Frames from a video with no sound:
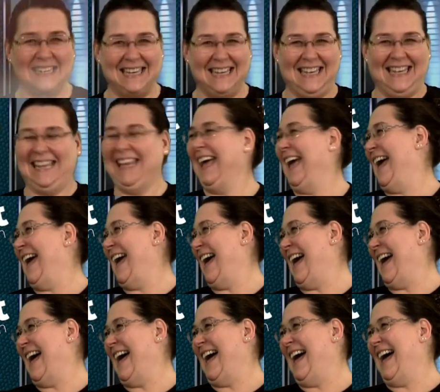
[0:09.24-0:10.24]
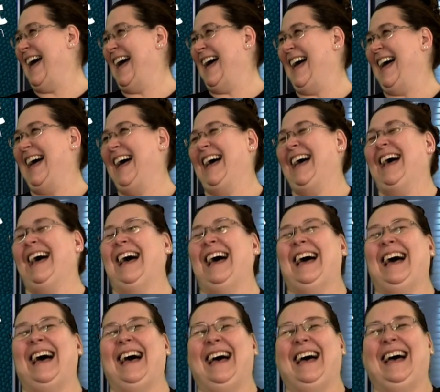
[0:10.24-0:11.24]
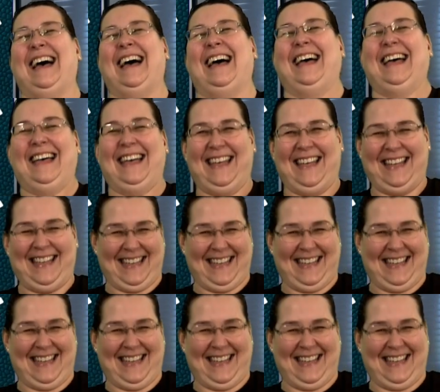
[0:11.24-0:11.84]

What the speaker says: (not speaking)